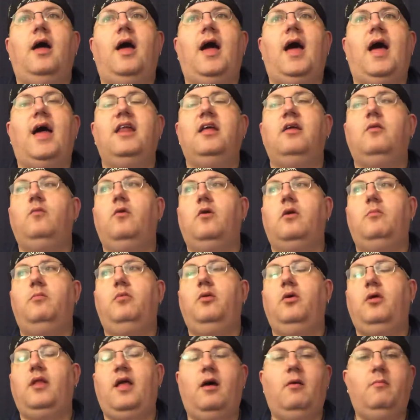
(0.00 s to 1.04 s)
I didn't want to
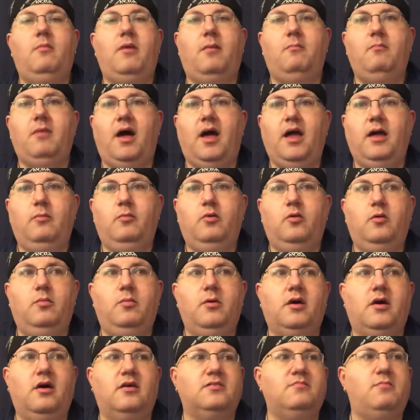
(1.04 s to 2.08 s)
pull out my Bible
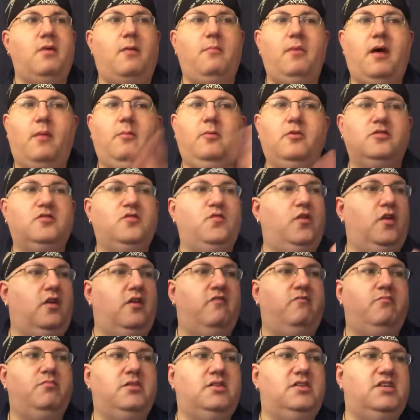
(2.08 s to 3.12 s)
because my Bible's full
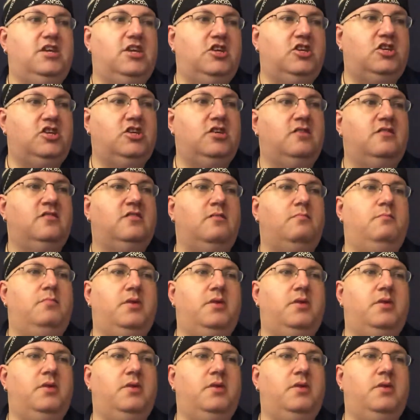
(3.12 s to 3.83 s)
of petitions and